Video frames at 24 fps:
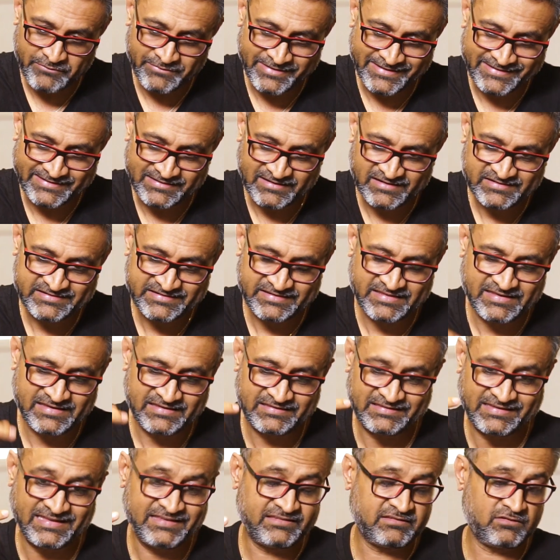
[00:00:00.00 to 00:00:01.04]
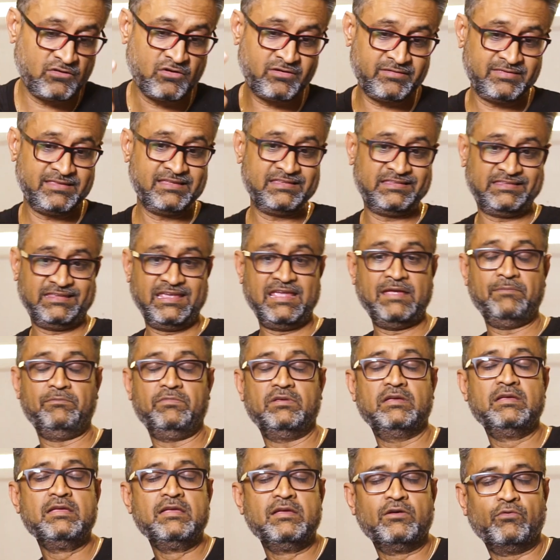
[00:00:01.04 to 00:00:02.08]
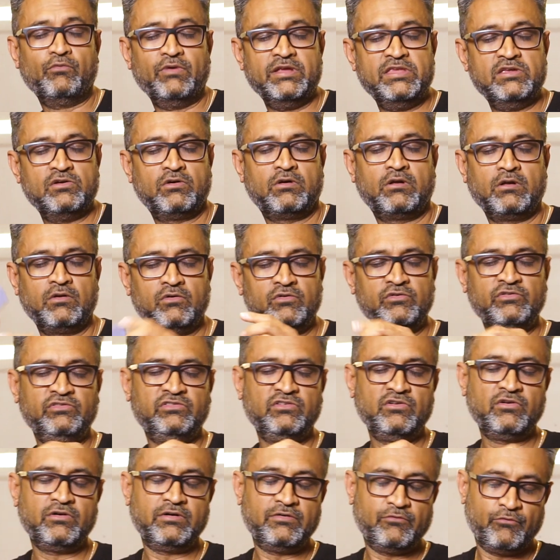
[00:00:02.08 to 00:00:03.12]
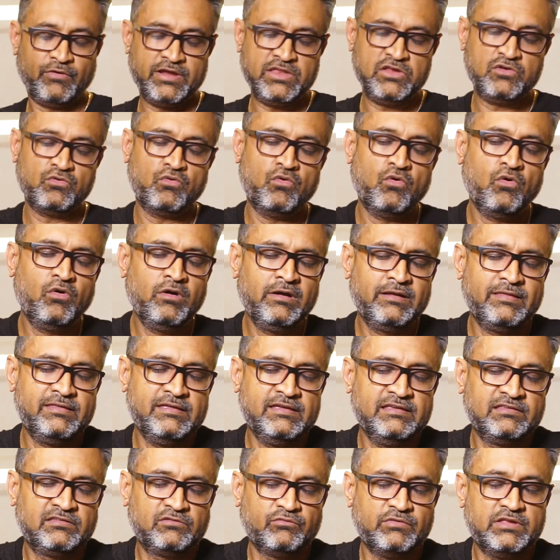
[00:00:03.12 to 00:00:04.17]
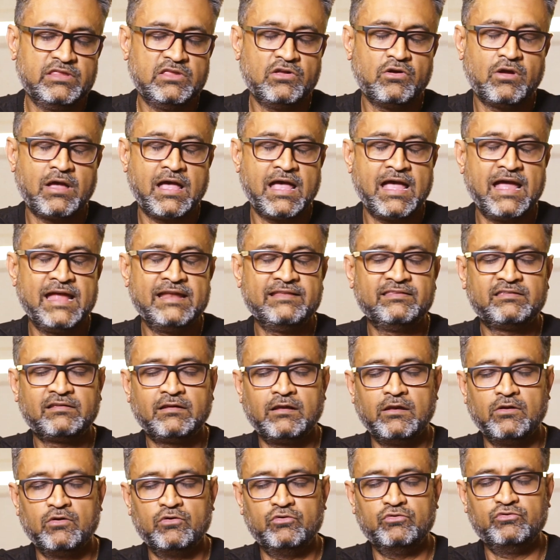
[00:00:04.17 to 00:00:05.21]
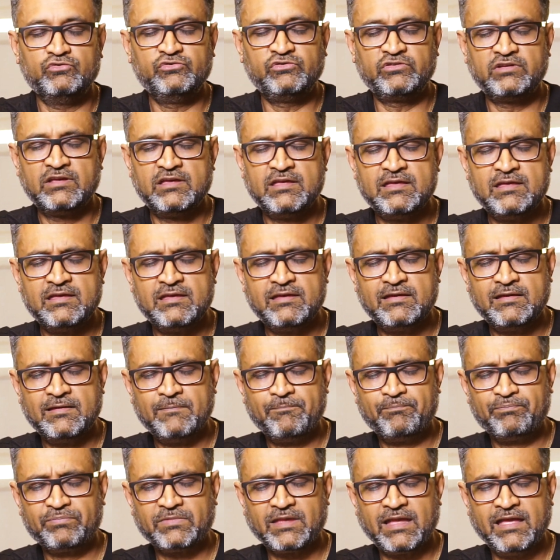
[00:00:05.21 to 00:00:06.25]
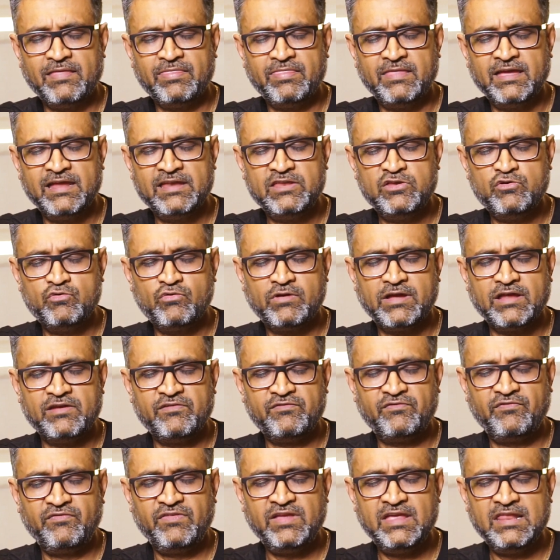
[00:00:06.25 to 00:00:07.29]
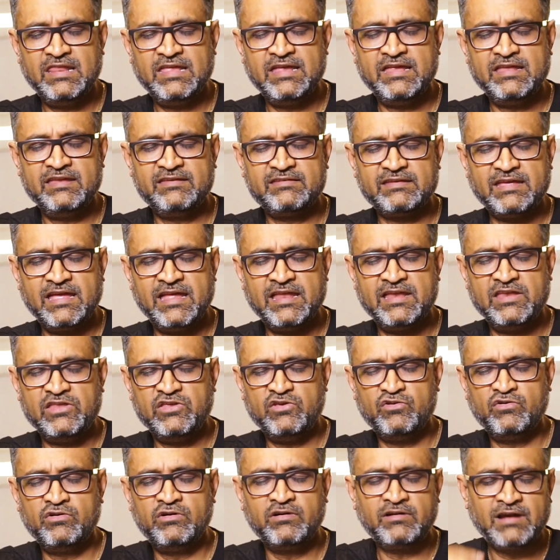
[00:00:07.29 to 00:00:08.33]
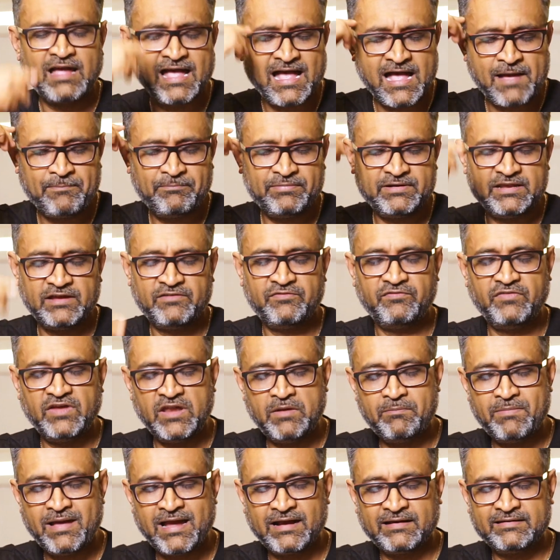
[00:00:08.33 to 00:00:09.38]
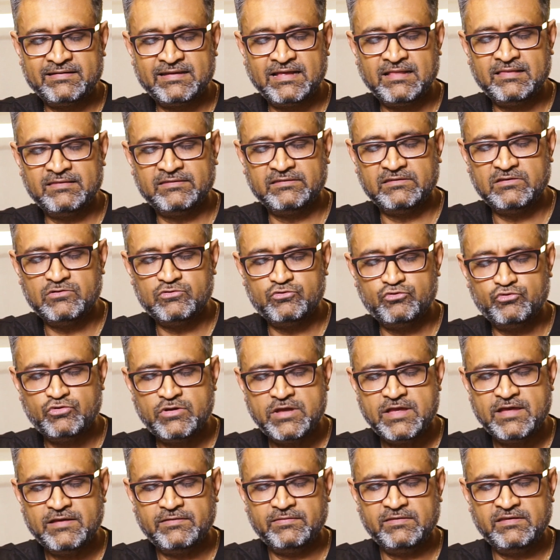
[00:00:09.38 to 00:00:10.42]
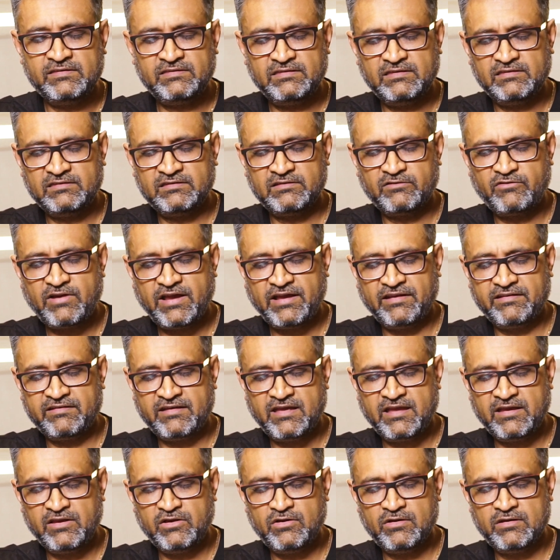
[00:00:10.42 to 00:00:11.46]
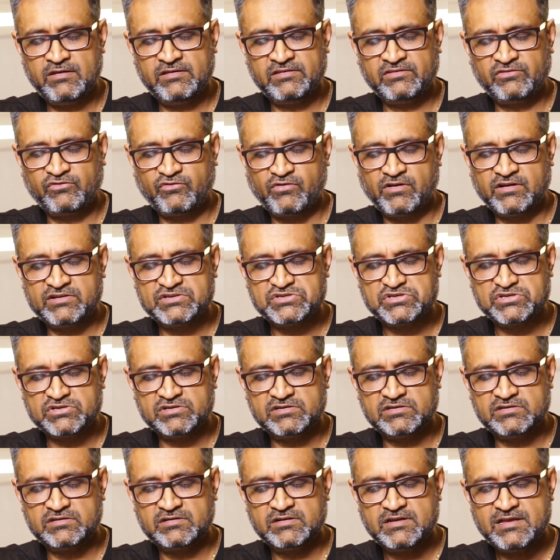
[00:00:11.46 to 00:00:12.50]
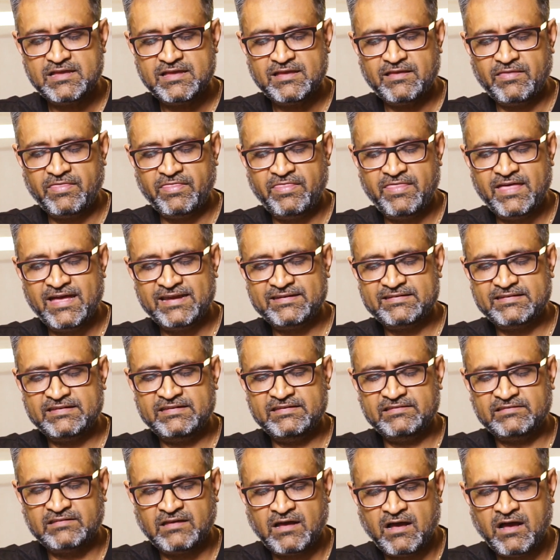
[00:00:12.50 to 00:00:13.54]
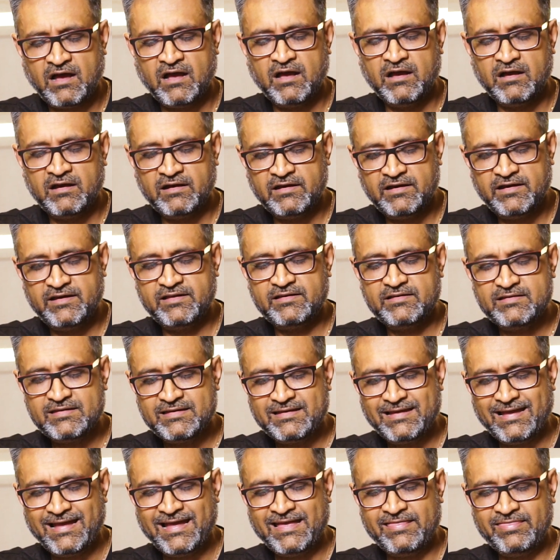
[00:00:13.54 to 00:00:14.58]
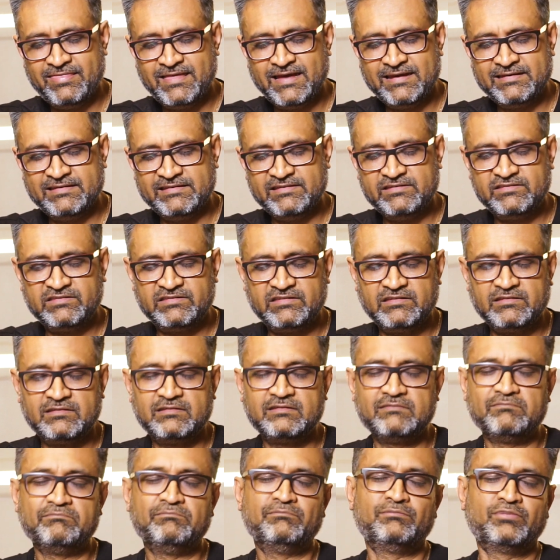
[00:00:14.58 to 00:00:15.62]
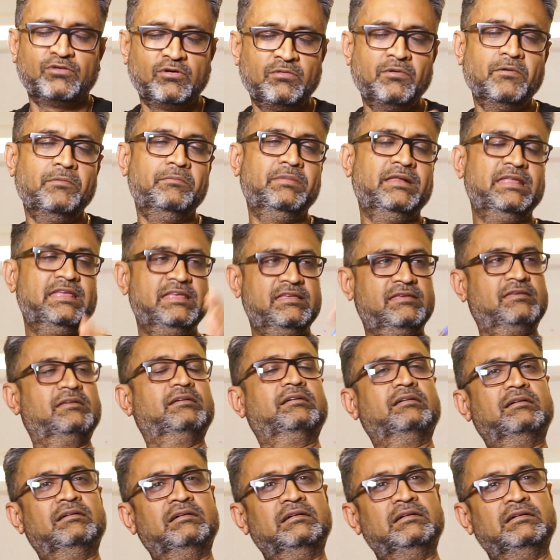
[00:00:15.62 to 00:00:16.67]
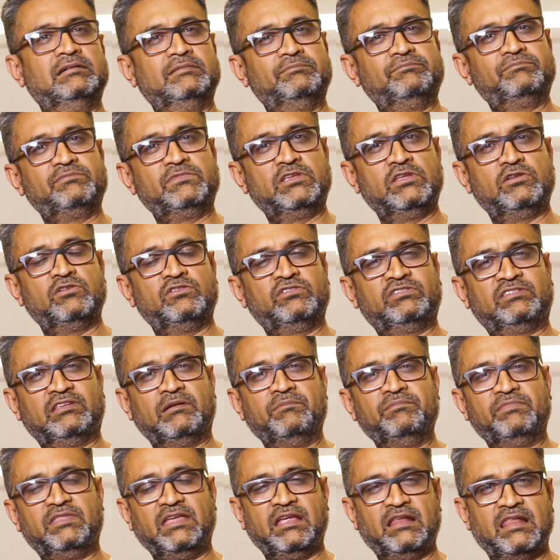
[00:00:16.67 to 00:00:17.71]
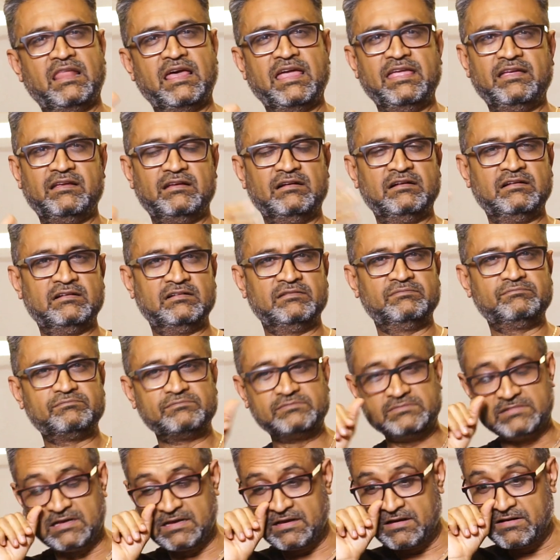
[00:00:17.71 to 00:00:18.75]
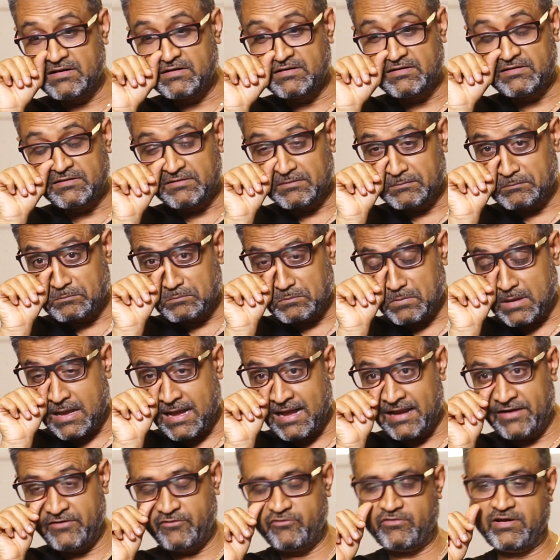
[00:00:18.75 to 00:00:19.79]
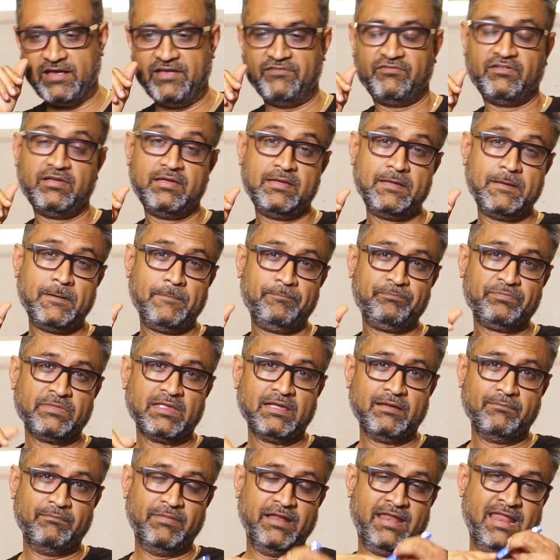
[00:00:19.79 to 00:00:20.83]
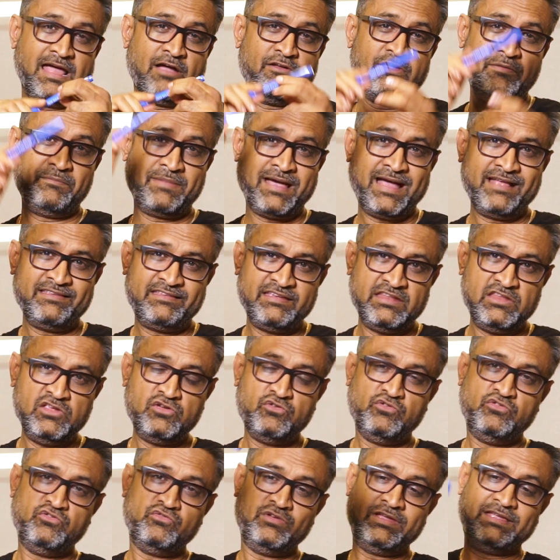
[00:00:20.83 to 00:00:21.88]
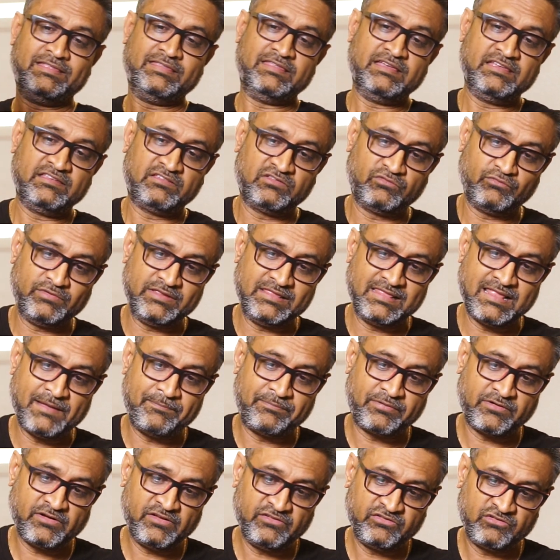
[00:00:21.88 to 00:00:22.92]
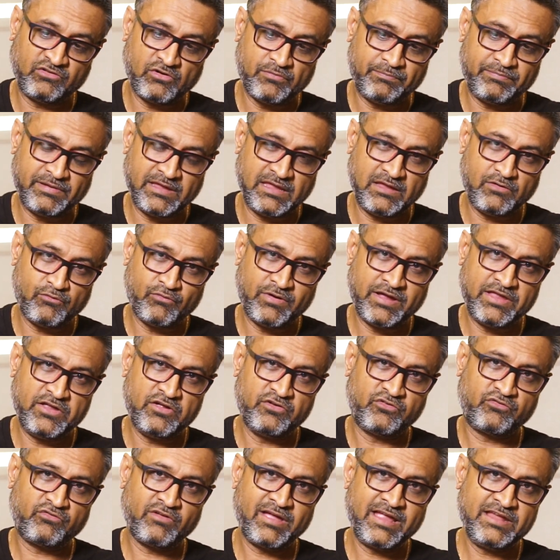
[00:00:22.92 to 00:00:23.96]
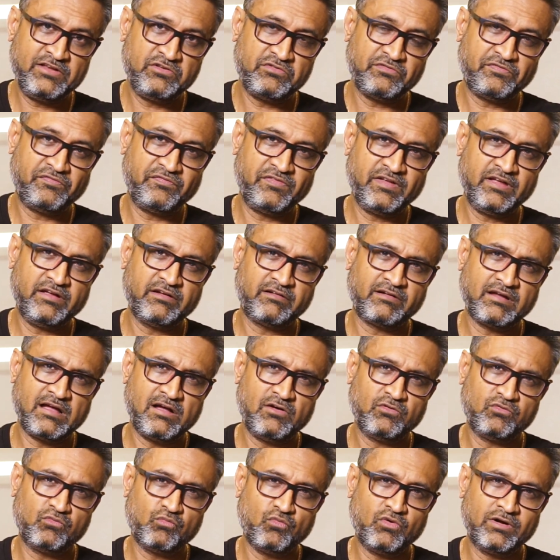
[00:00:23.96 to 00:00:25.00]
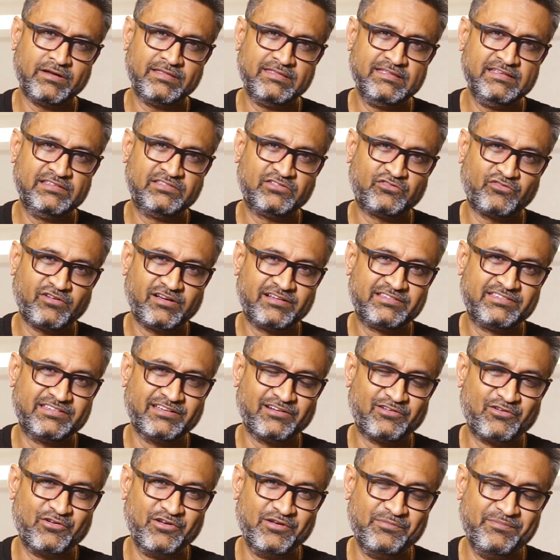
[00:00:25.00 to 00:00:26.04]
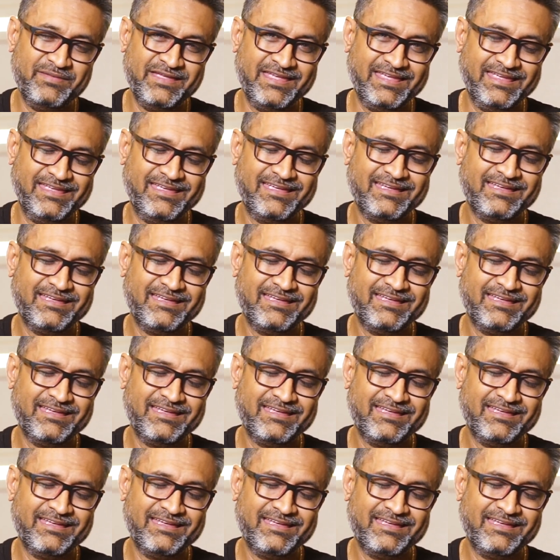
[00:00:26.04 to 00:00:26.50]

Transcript: we touch this? It's not the same. When you hold this with your hands closed, and then you can feel it, and your haptic feedback tells you this is a rectangular structure that is hard, and that is probably something like a hard drive. But now imagine you doing this with laparoscopy, where you're trying to figure out what this structure could be,